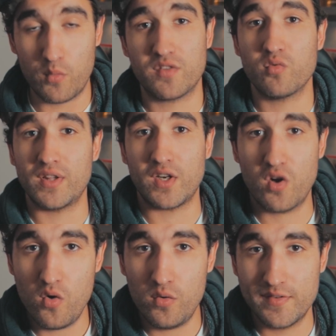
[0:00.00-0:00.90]
what's really
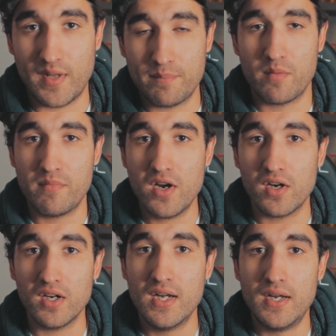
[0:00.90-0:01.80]
cool is that
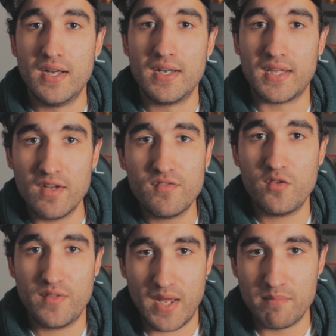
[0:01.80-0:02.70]
Premiere gives
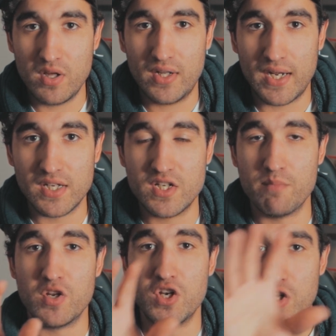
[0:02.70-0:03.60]
you the ability to
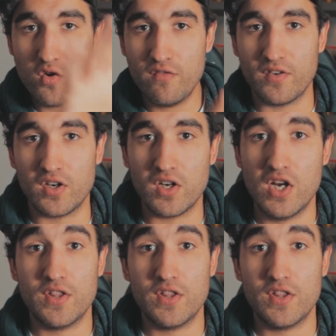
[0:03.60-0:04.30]
maneuver